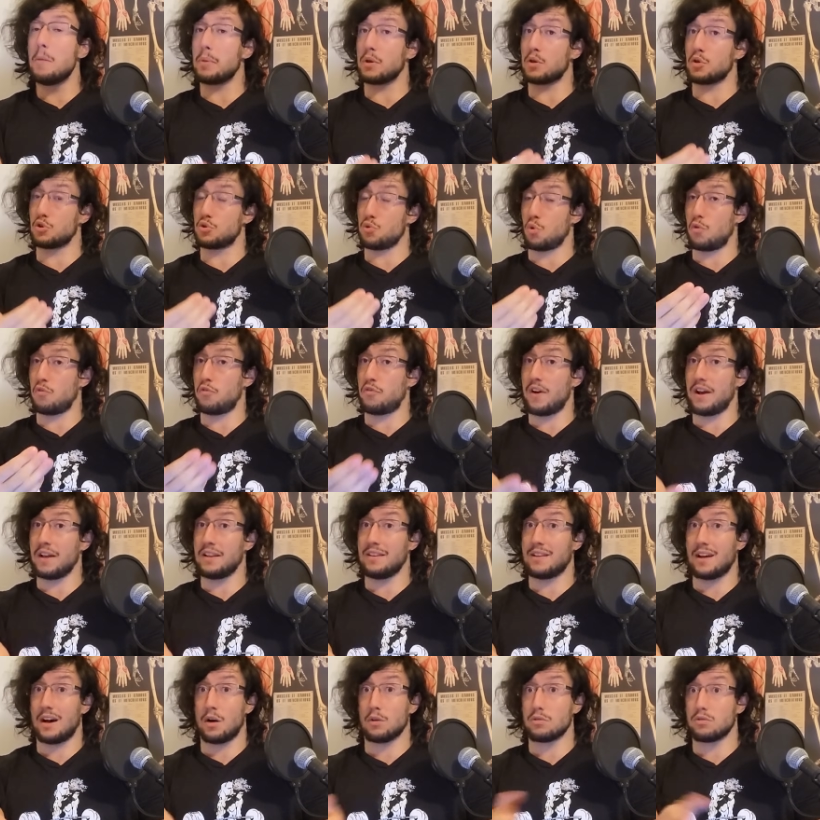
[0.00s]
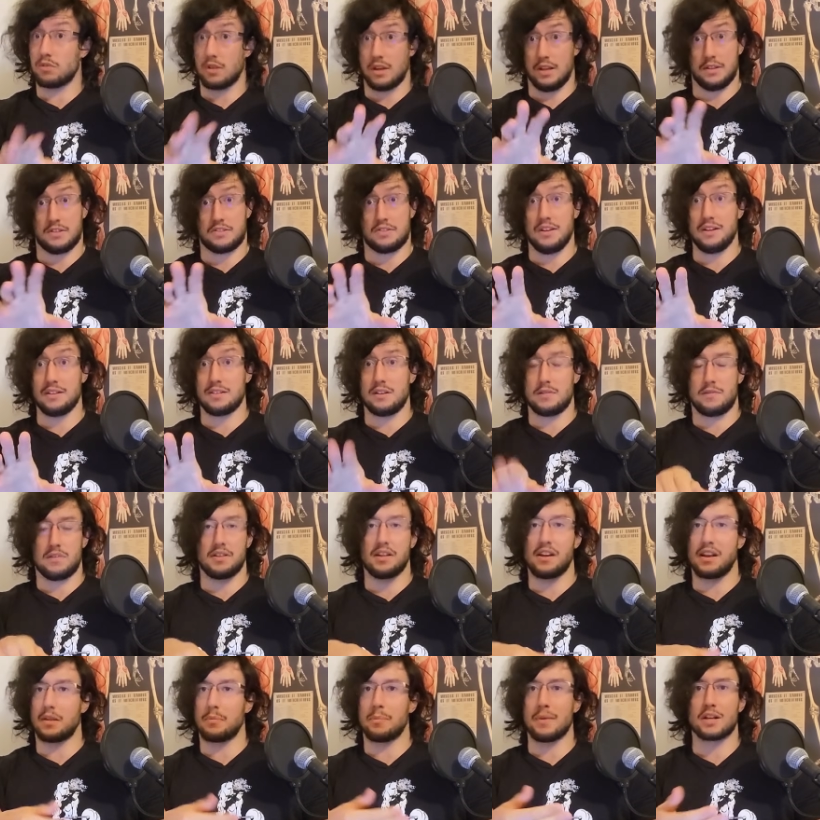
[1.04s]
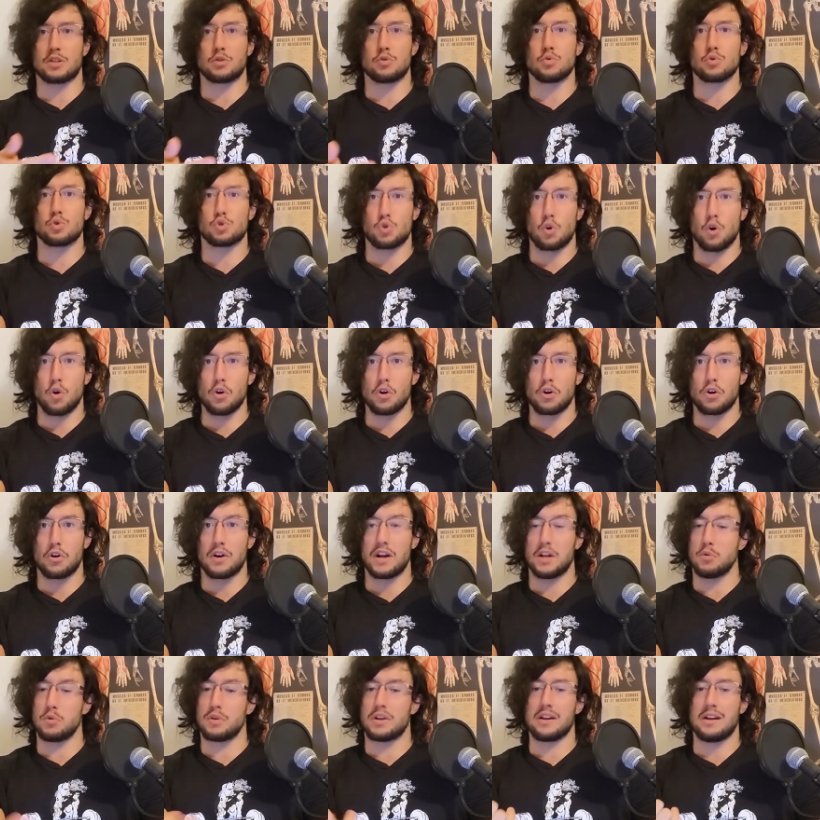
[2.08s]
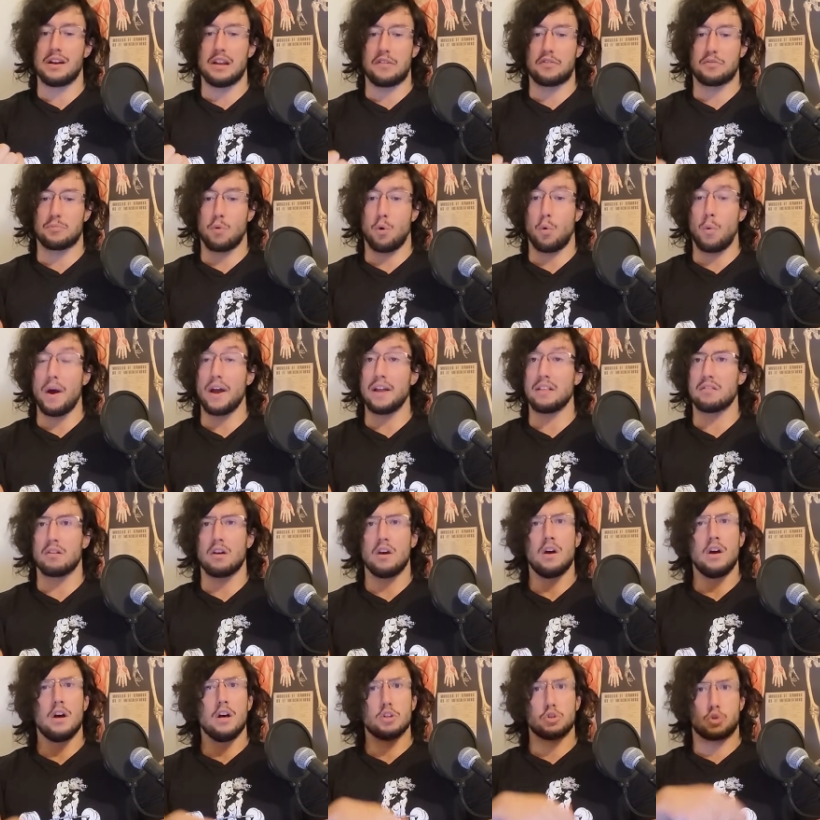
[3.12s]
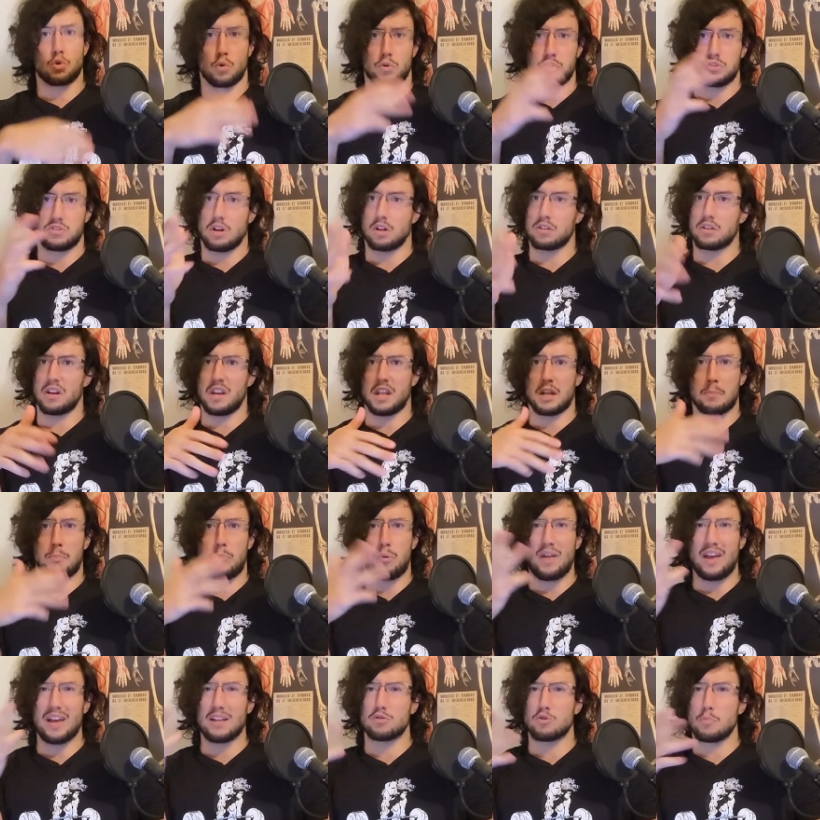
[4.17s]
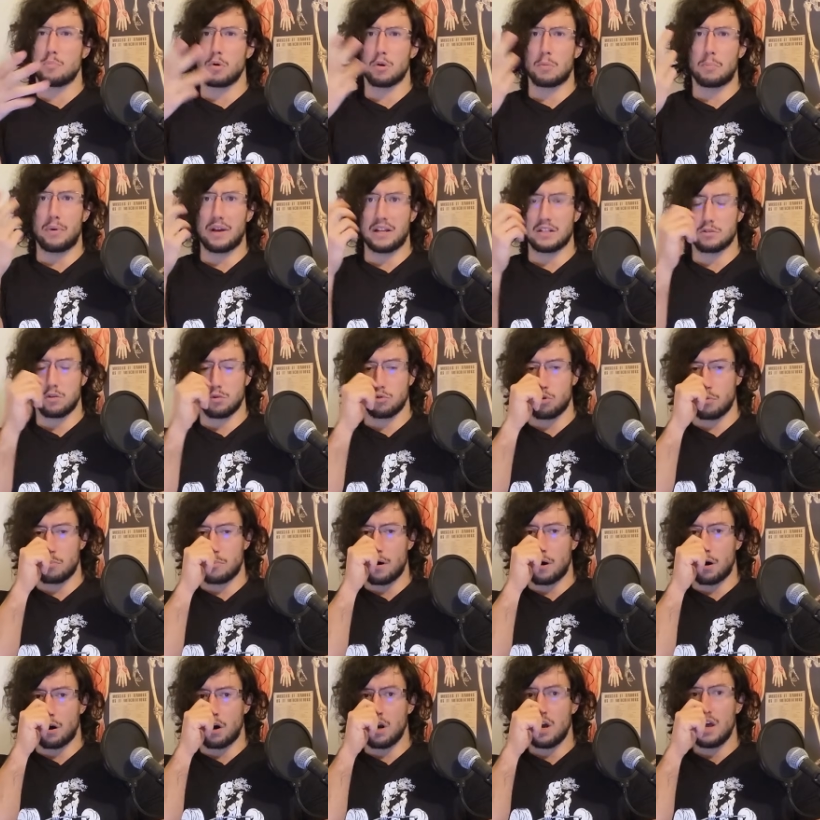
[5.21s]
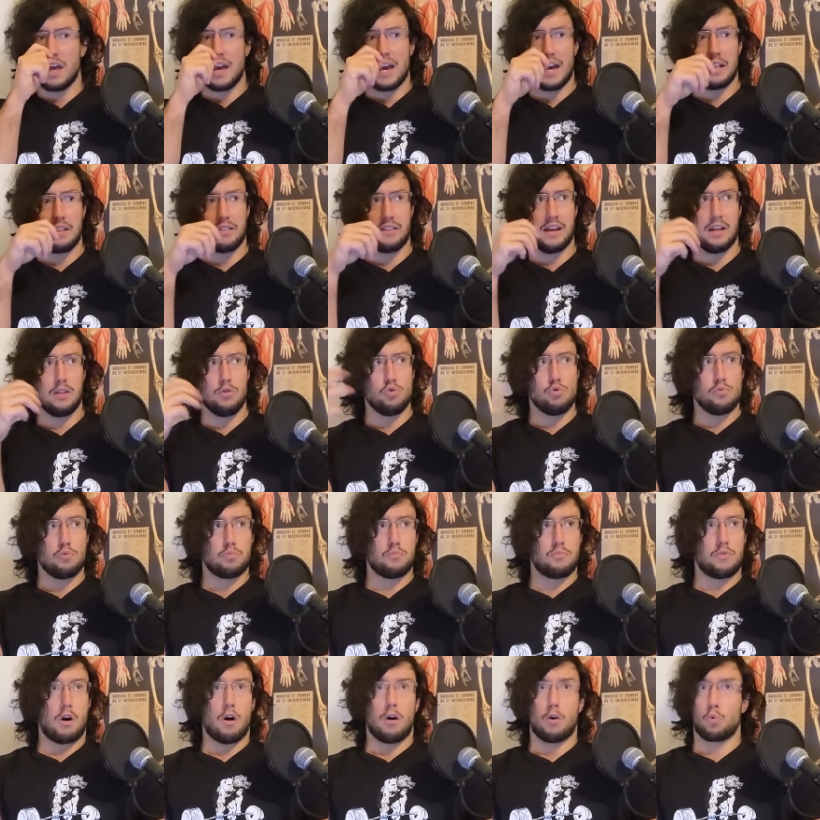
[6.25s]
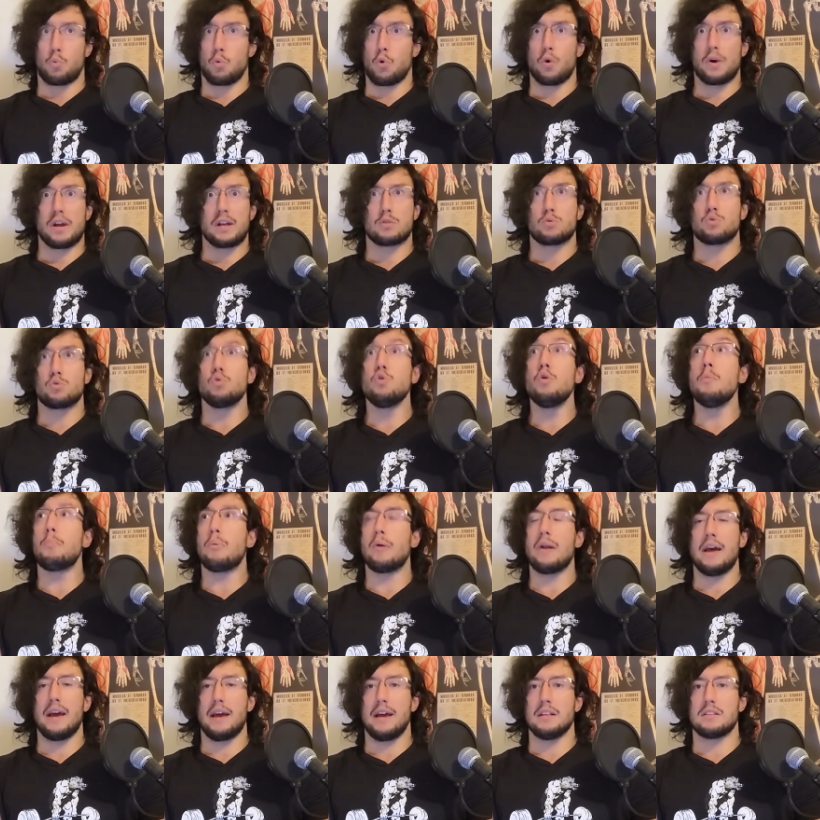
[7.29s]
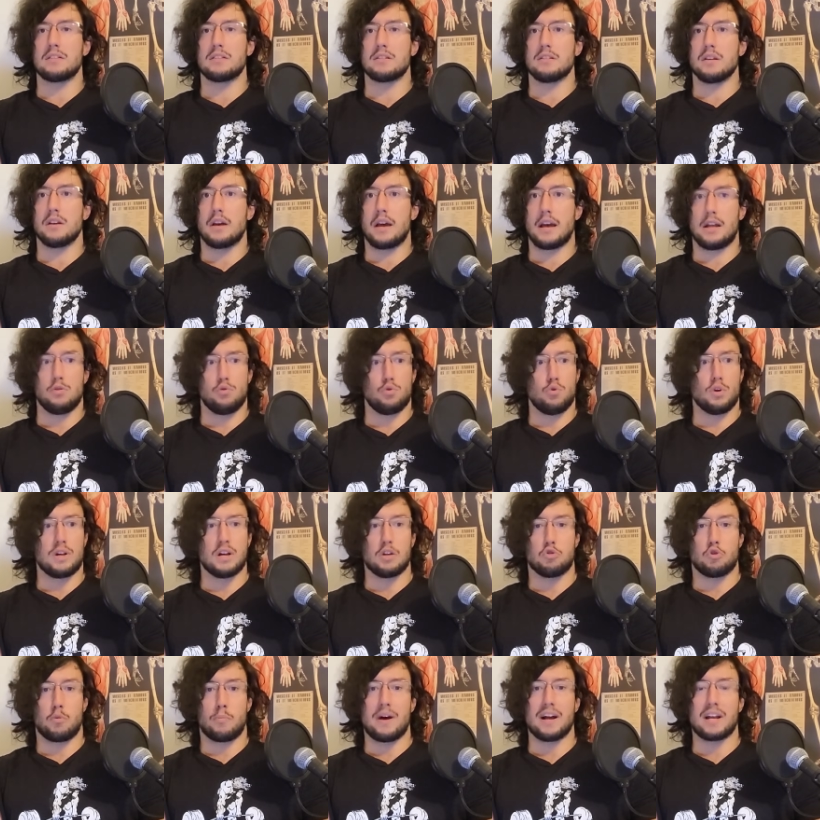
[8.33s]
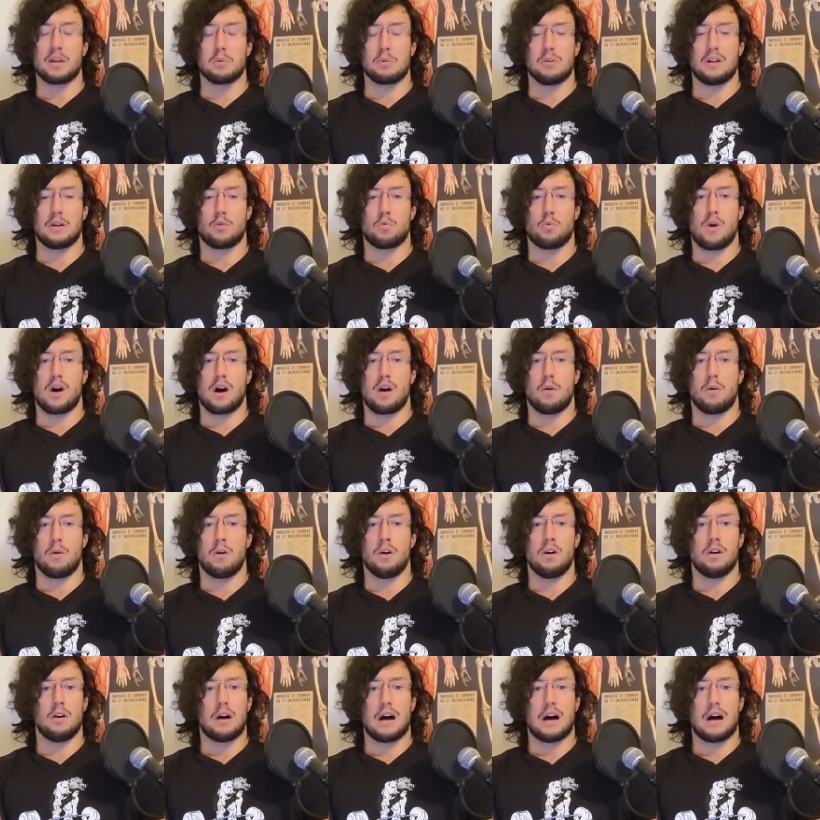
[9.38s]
because you'll find out instinctively that it makes you stronger and you can lift more weight. So you'll start adding plates upon plates on the bar. And then you are rowing two plates and you look at your back, and you're like, wow,